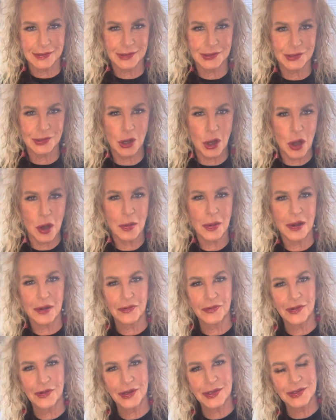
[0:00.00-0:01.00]
To all my
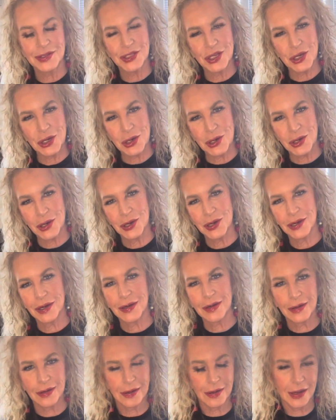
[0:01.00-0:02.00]
friends here
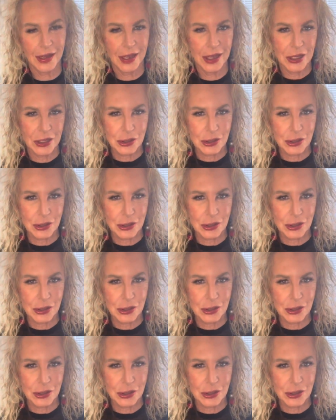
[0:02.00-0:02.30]
at